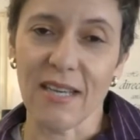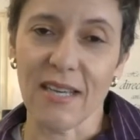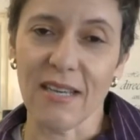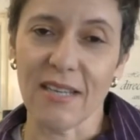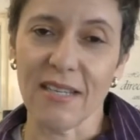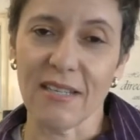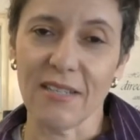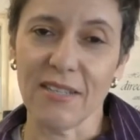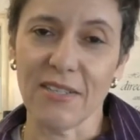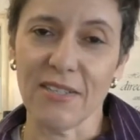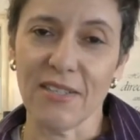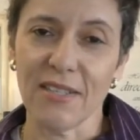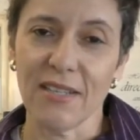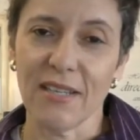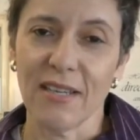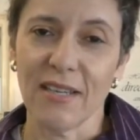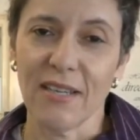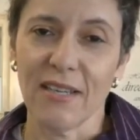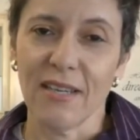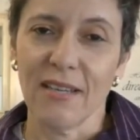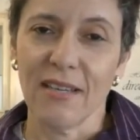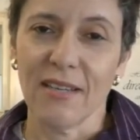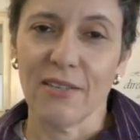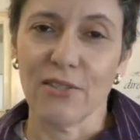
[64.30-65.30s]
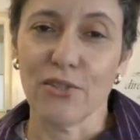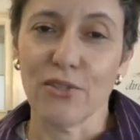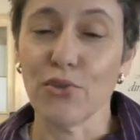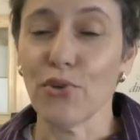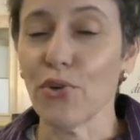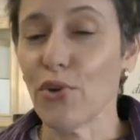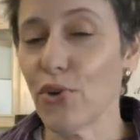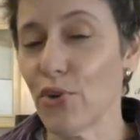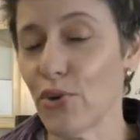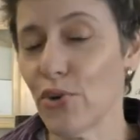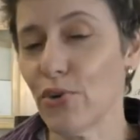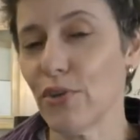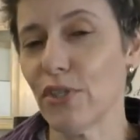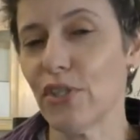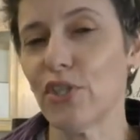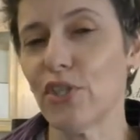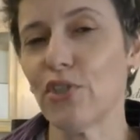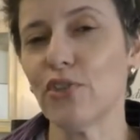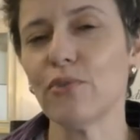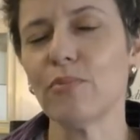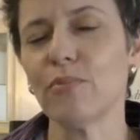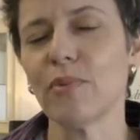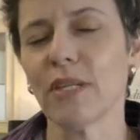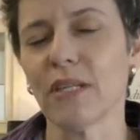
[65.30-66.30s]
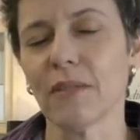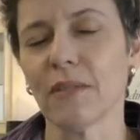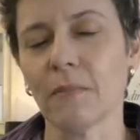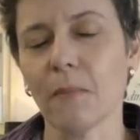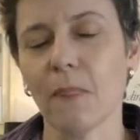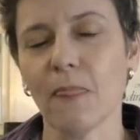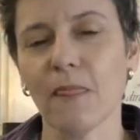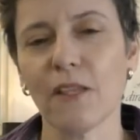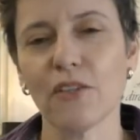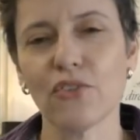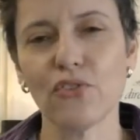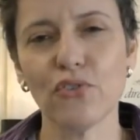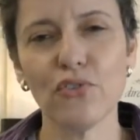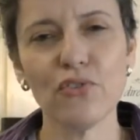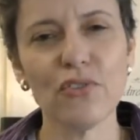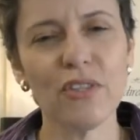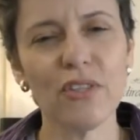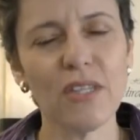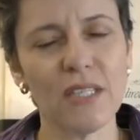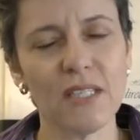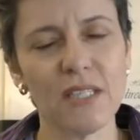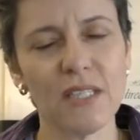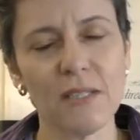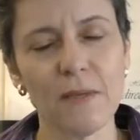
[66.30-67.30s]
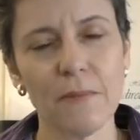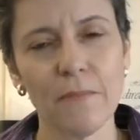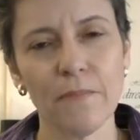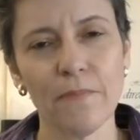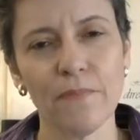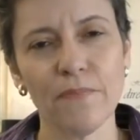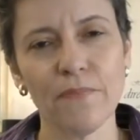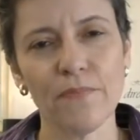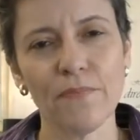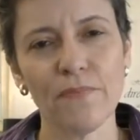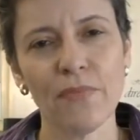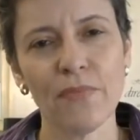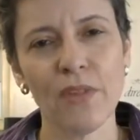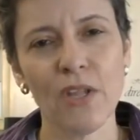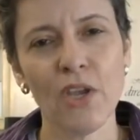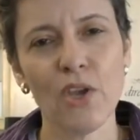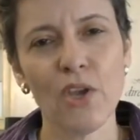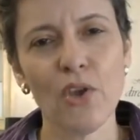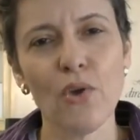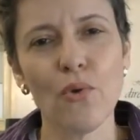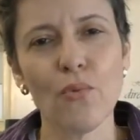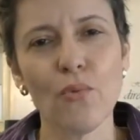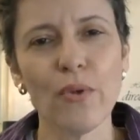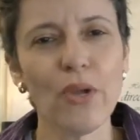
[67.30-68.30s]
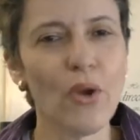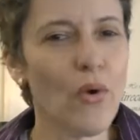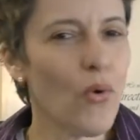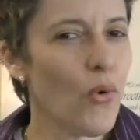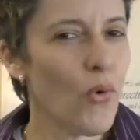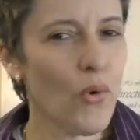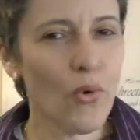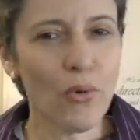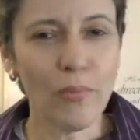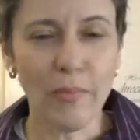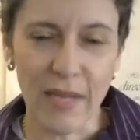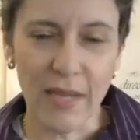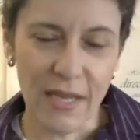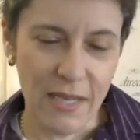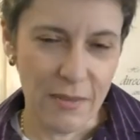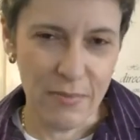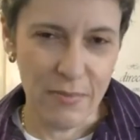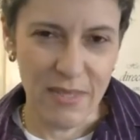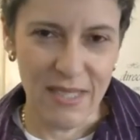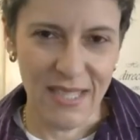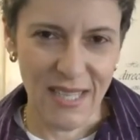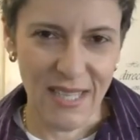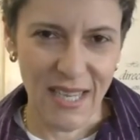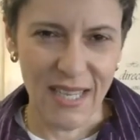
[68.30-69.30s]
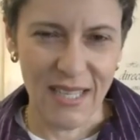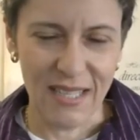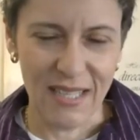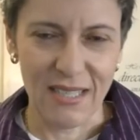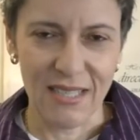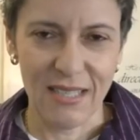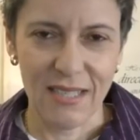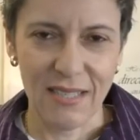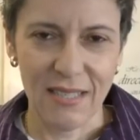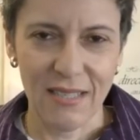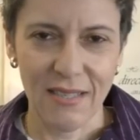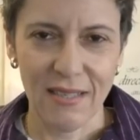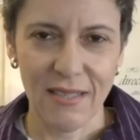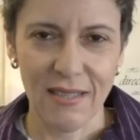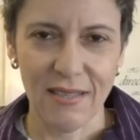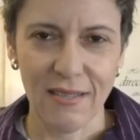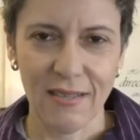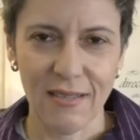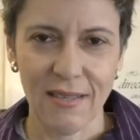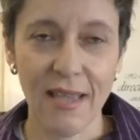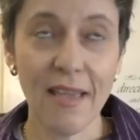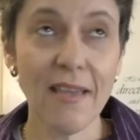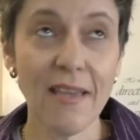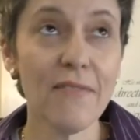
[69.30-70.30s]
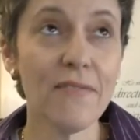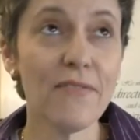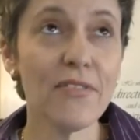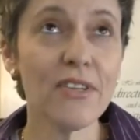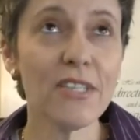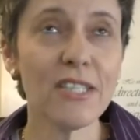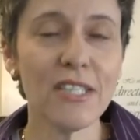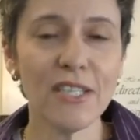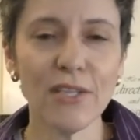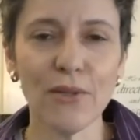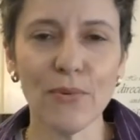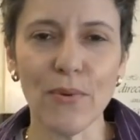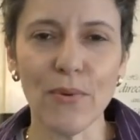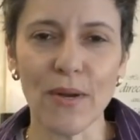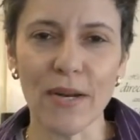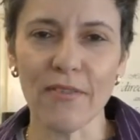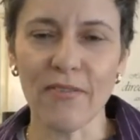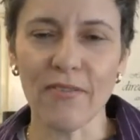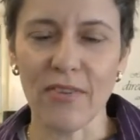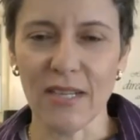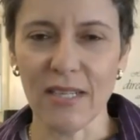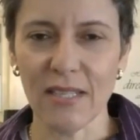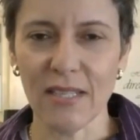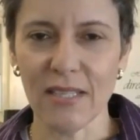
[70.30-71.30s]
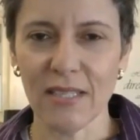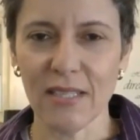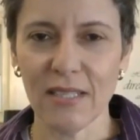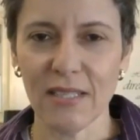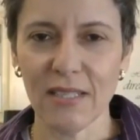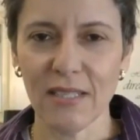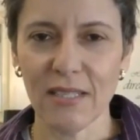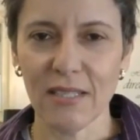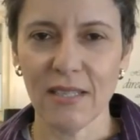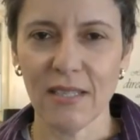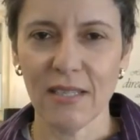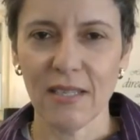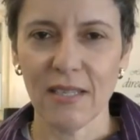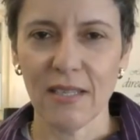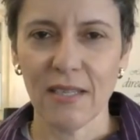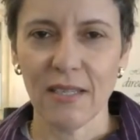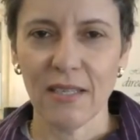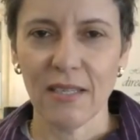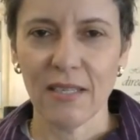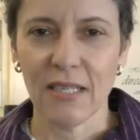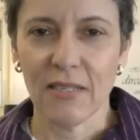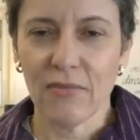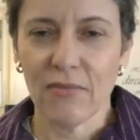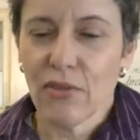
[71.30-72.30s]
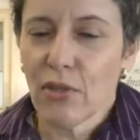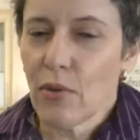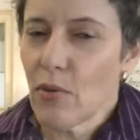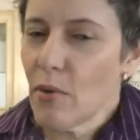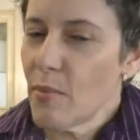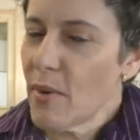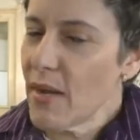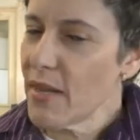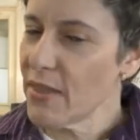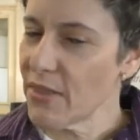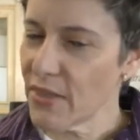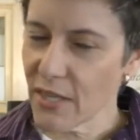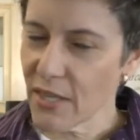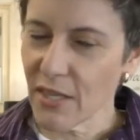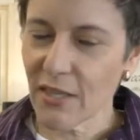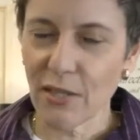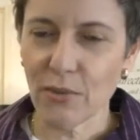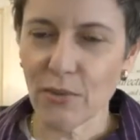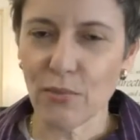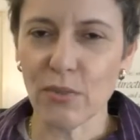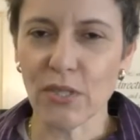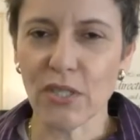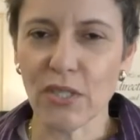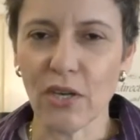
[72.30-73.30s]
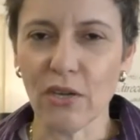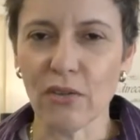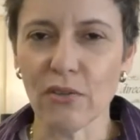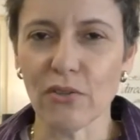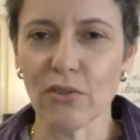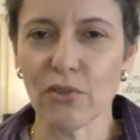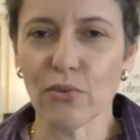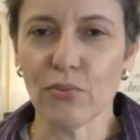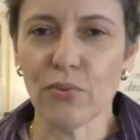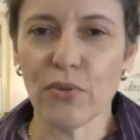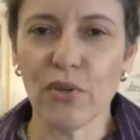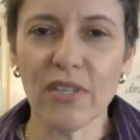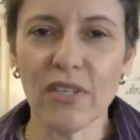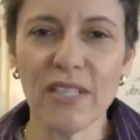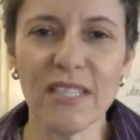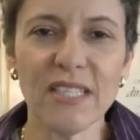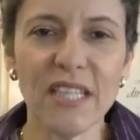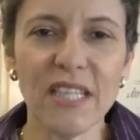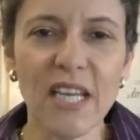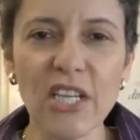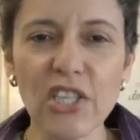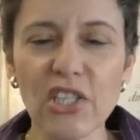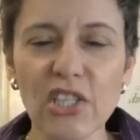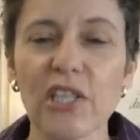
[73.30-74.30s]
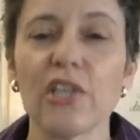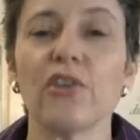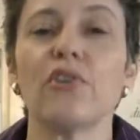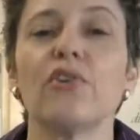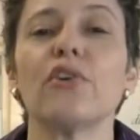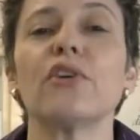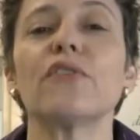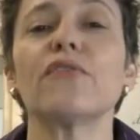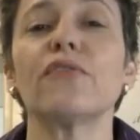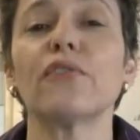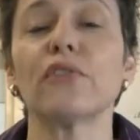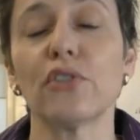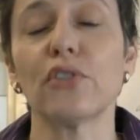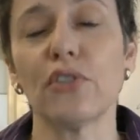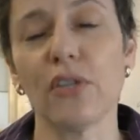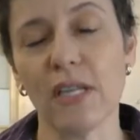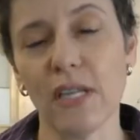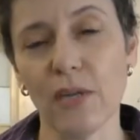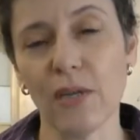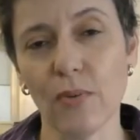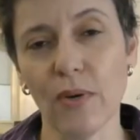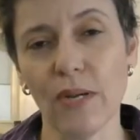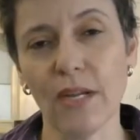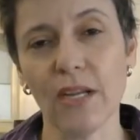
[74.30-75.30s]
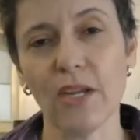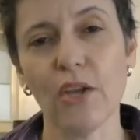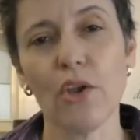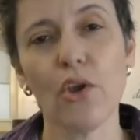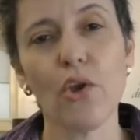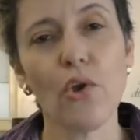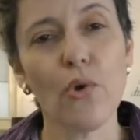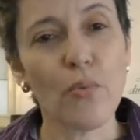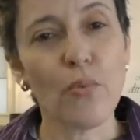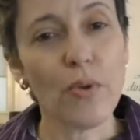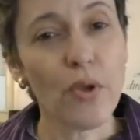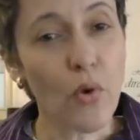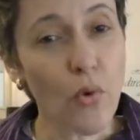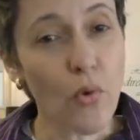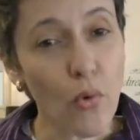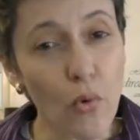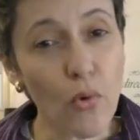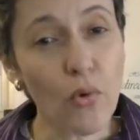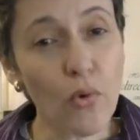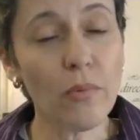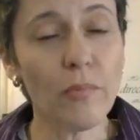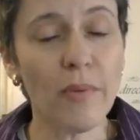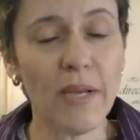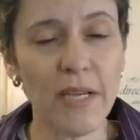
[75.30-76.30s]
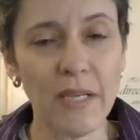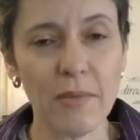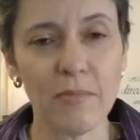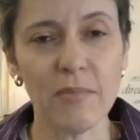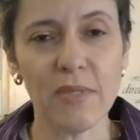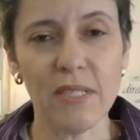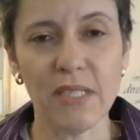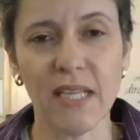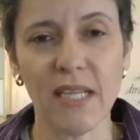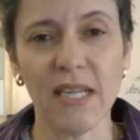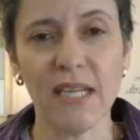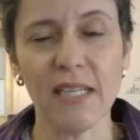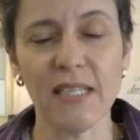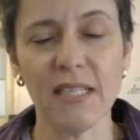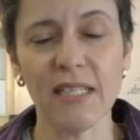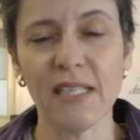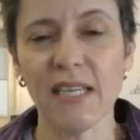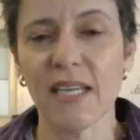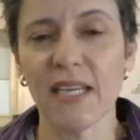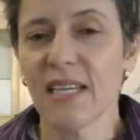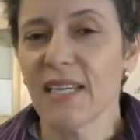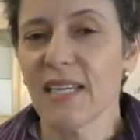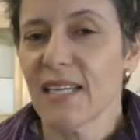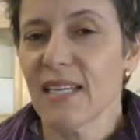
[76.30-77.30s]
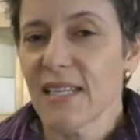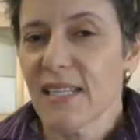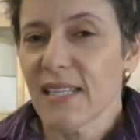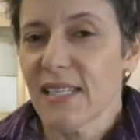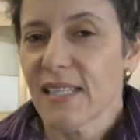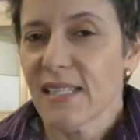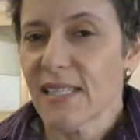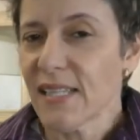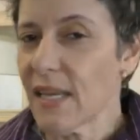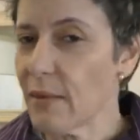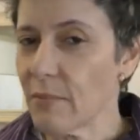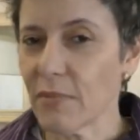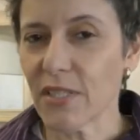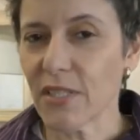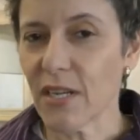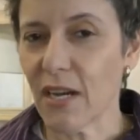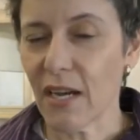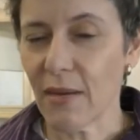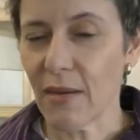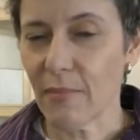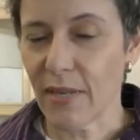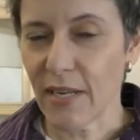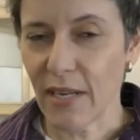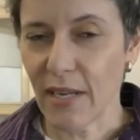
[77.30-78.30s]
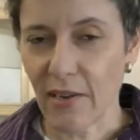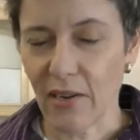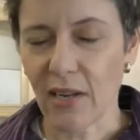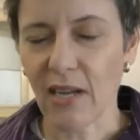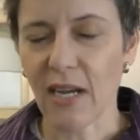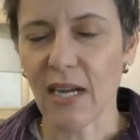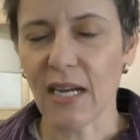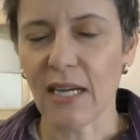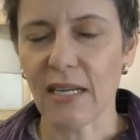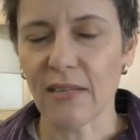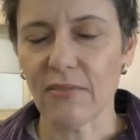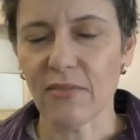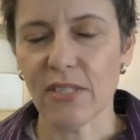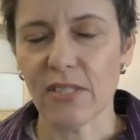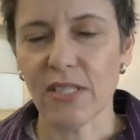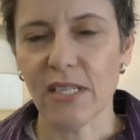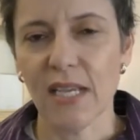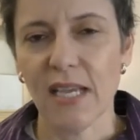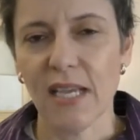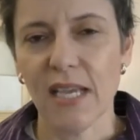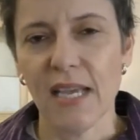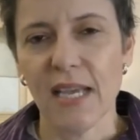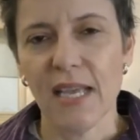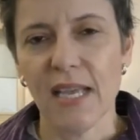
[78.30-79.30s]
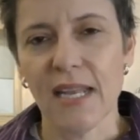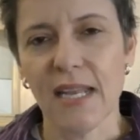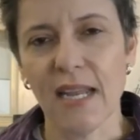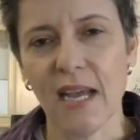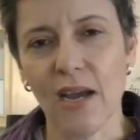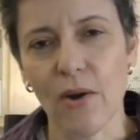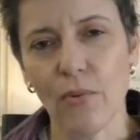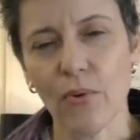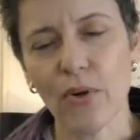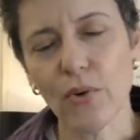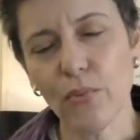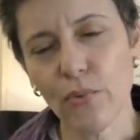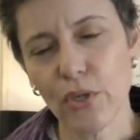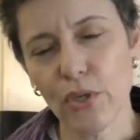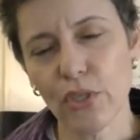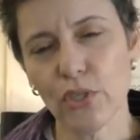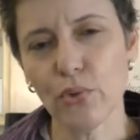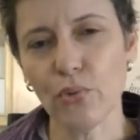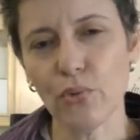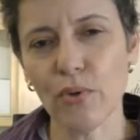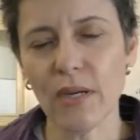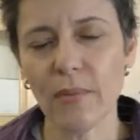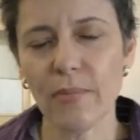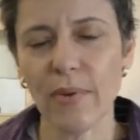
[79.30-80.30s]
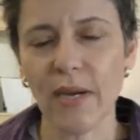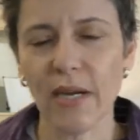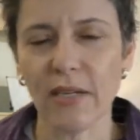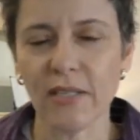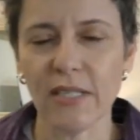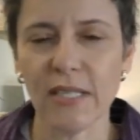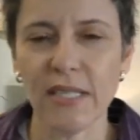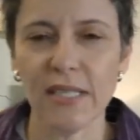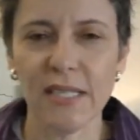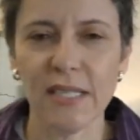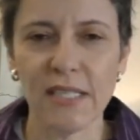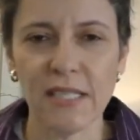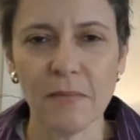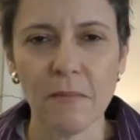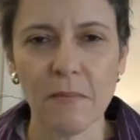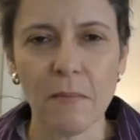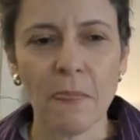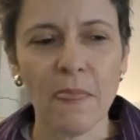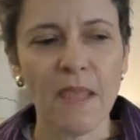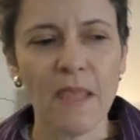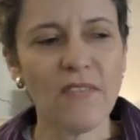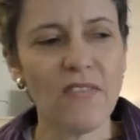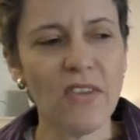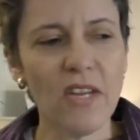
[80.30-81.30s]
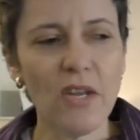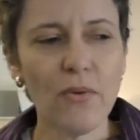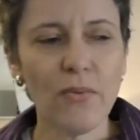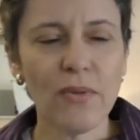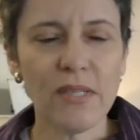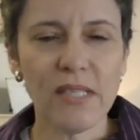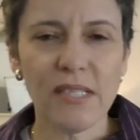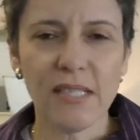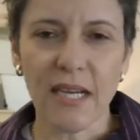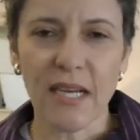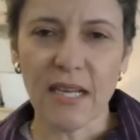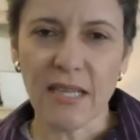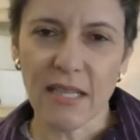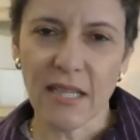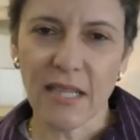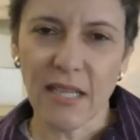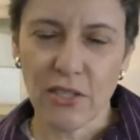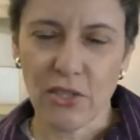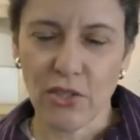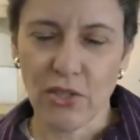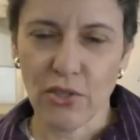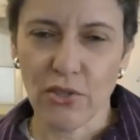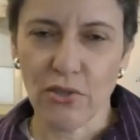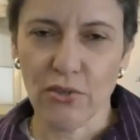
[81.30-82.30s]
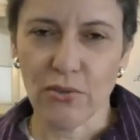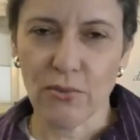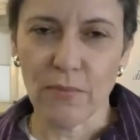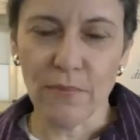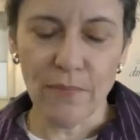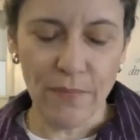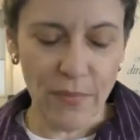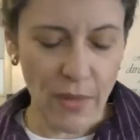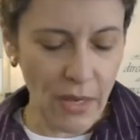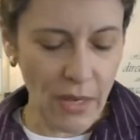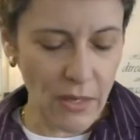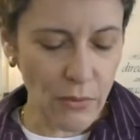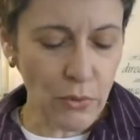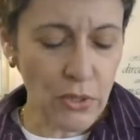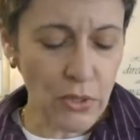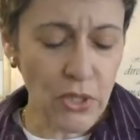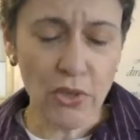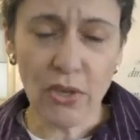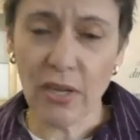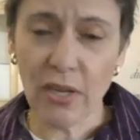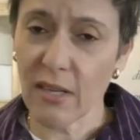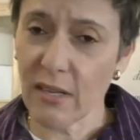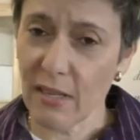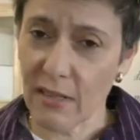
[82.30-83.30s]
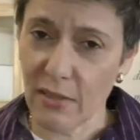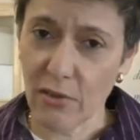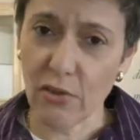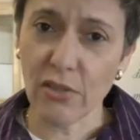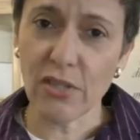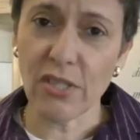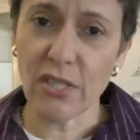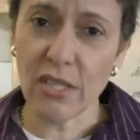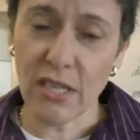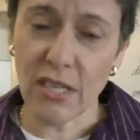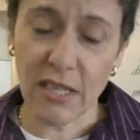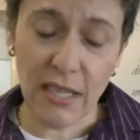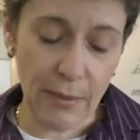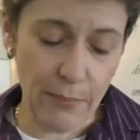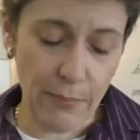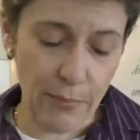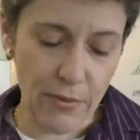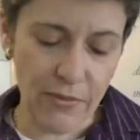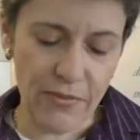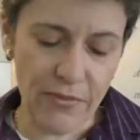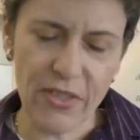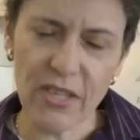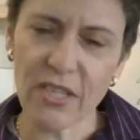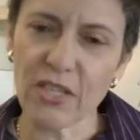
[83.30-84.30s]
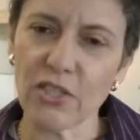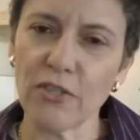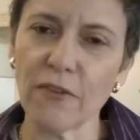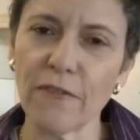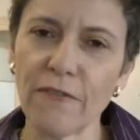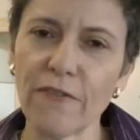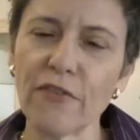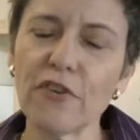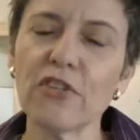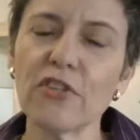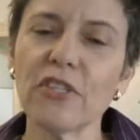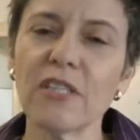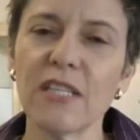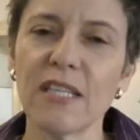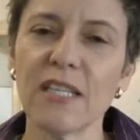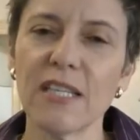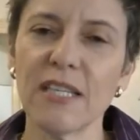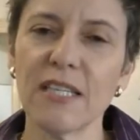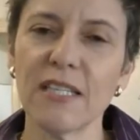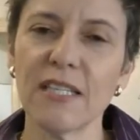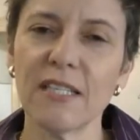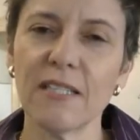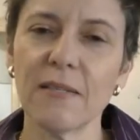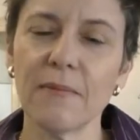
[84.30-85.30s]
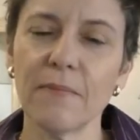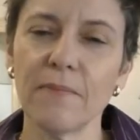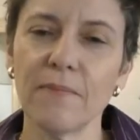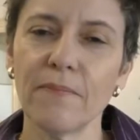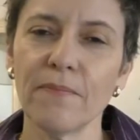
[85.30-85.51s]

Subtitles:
and to err is human. The truth is, we all make mistakes. Every single one of us, even though we may think that we don't, or we're not intentionally hurtful to anyone, we all make mistakes sometime in our lives. Now, what I want to talk about is, if anyone's done that to you, I want you to consider a couple of things. The first thing is,